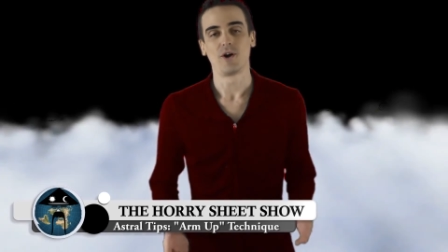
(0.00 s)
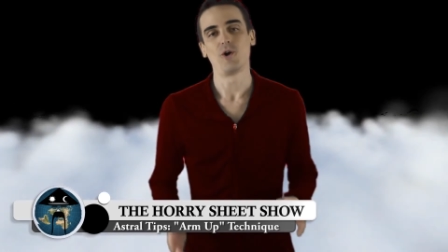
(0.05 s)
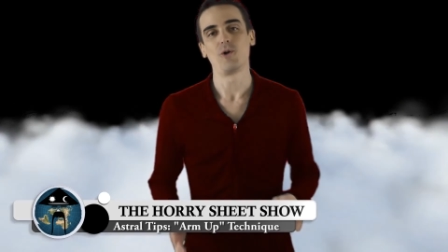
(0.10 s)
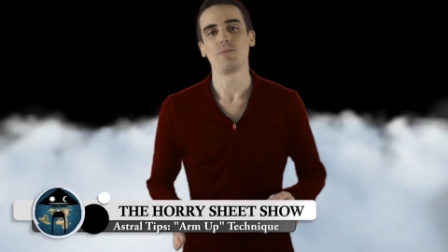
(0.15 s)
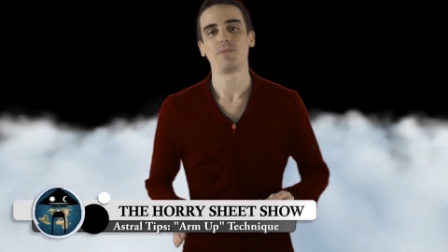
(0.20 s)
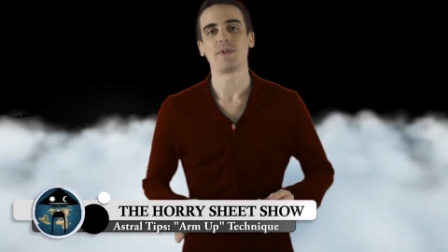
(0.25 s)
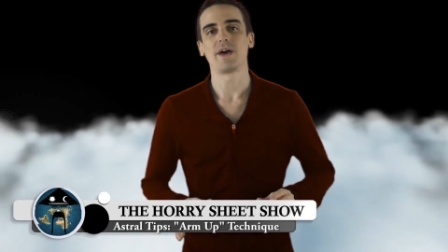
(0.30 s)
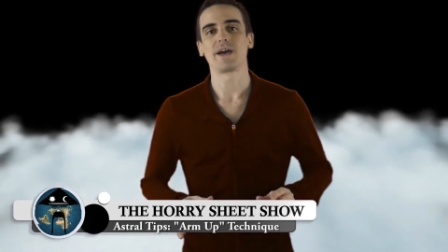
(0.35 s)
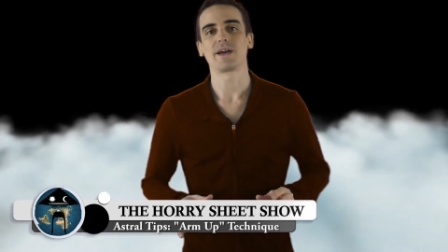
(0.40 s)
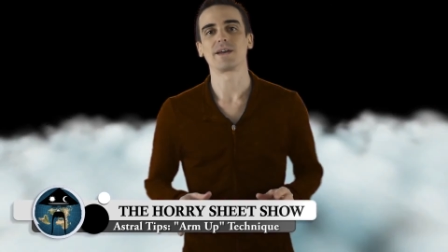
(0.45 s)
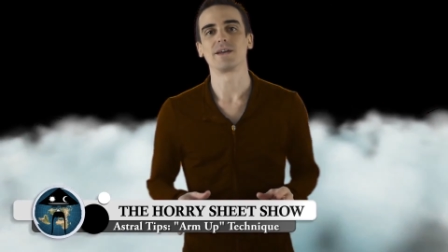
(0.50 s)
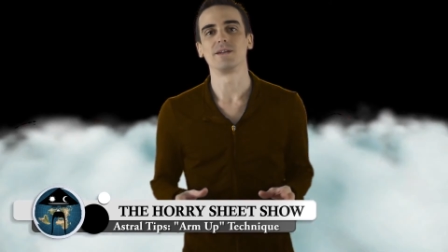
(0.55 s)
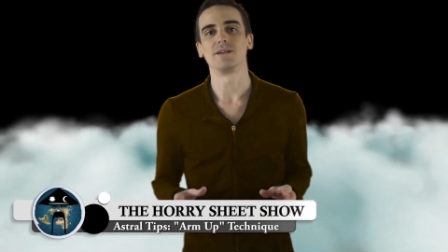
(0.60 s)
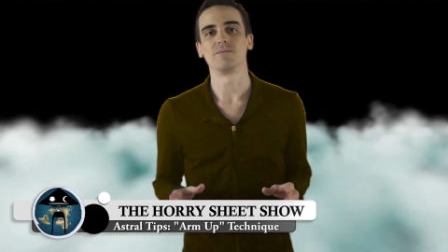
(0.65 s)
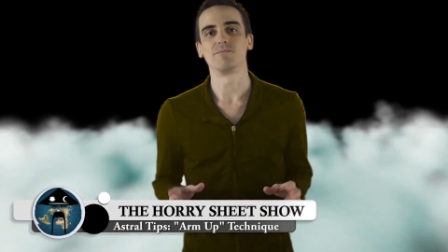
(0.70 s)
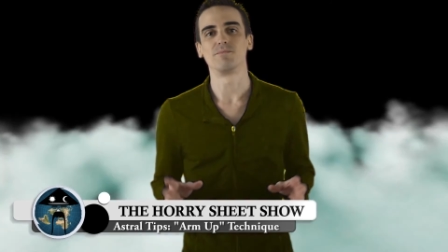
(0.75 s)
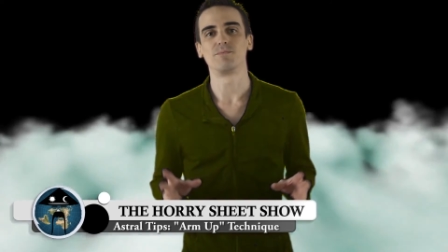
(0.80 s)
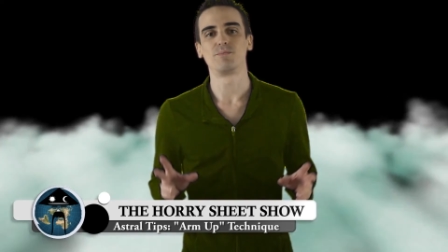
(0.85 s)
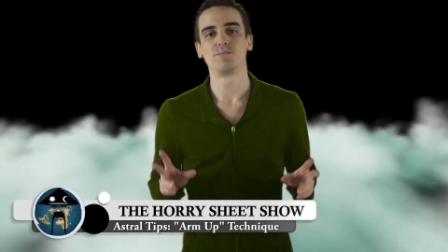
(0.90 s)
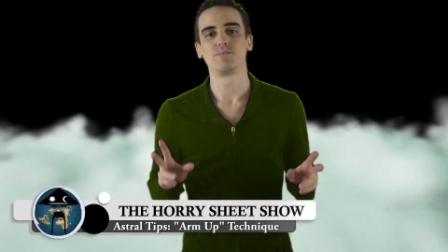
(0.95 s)
hope that
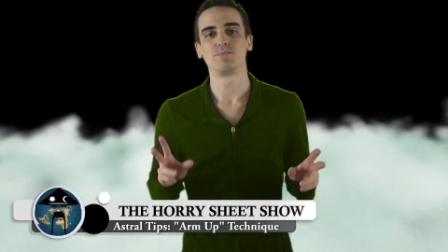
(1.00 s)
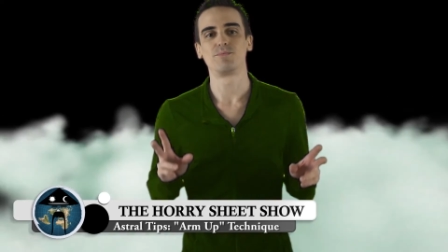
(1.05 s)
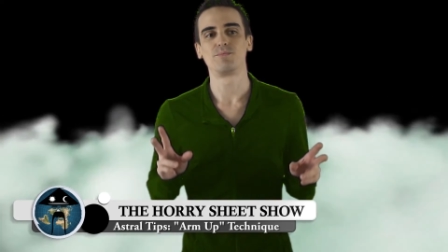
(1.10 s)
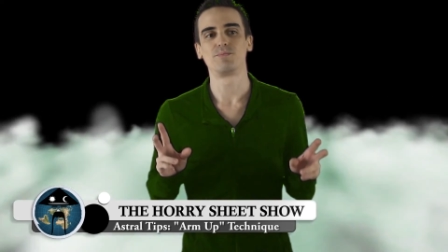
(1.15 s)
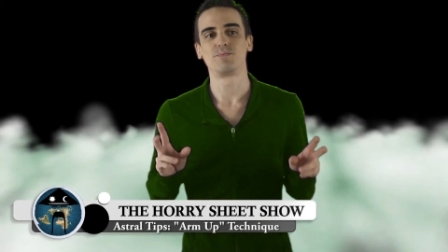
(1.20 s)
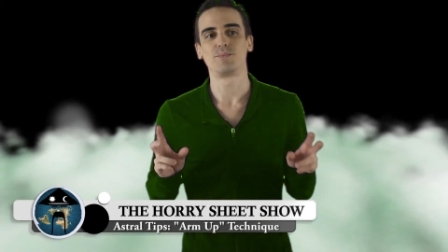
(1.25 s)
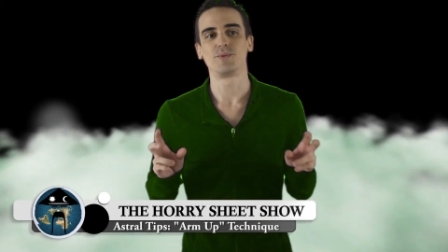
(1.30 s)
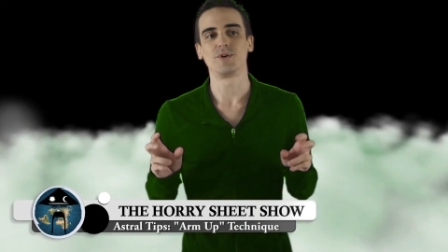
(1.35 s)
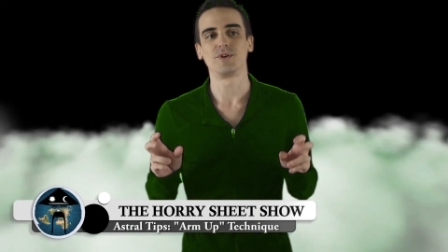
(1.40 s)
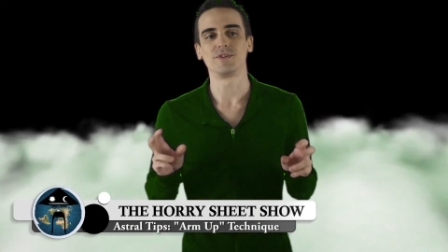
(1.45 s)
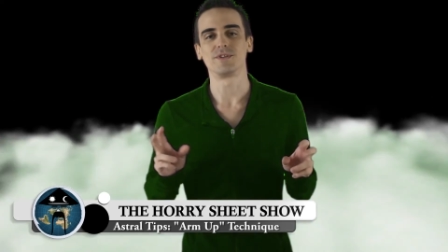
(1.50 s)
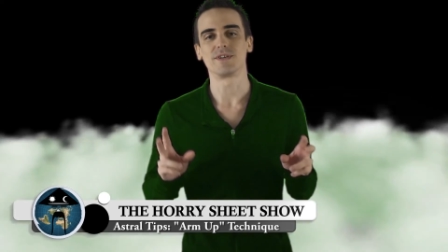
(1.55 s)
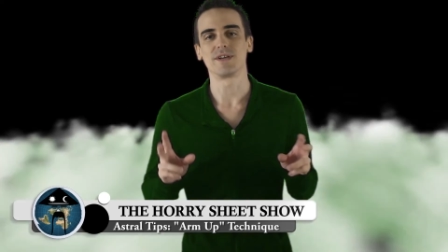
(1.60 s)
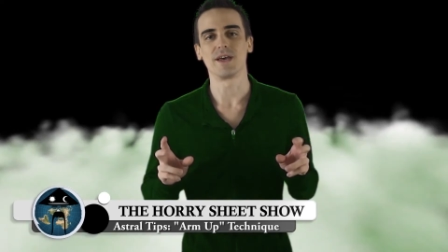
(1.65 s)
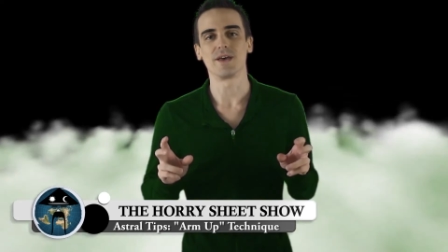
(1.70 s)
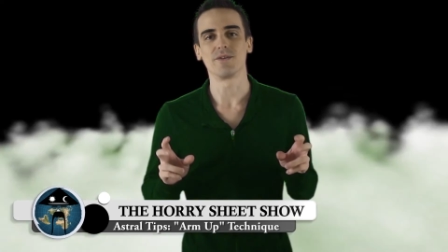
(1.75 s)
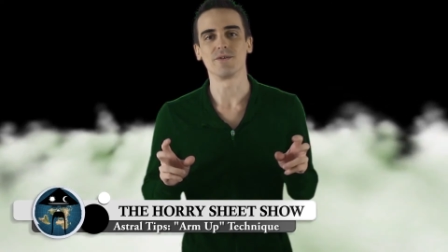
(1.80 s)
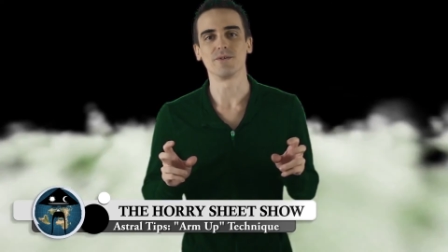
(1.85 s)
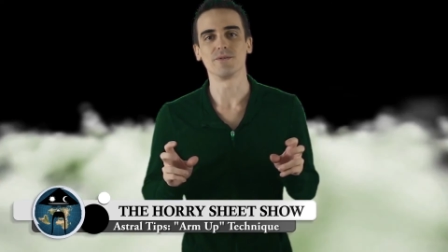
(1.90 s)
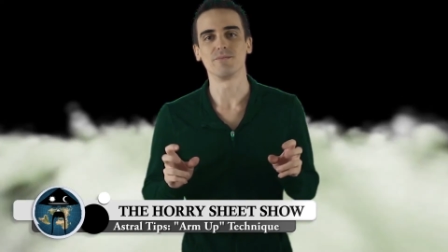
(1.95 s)
can put
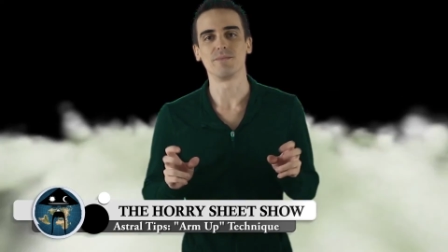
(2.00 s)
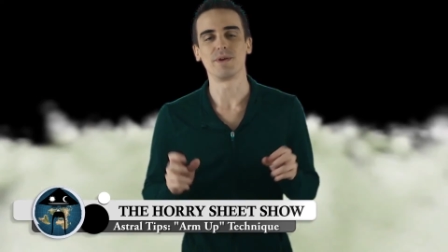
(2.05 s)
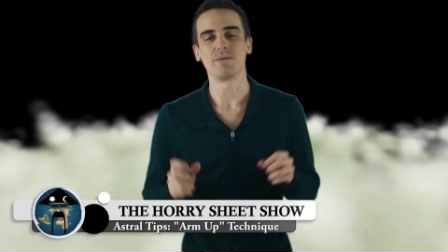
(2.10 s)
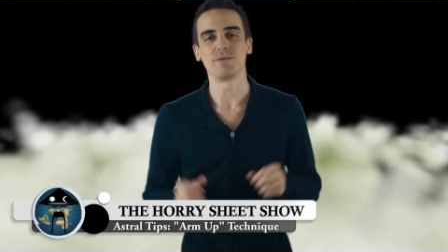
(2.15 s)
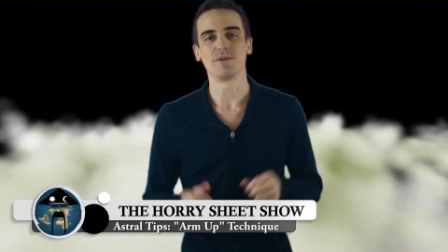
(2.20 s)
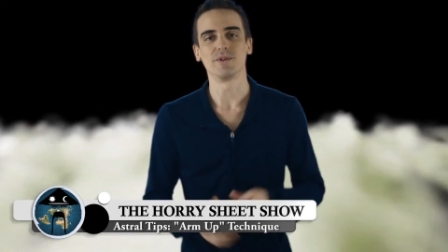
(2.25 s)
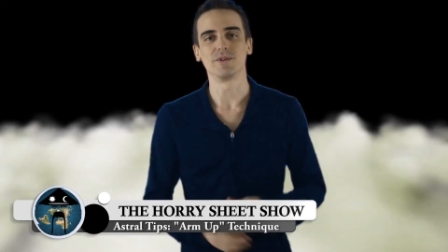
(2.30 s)
together maybe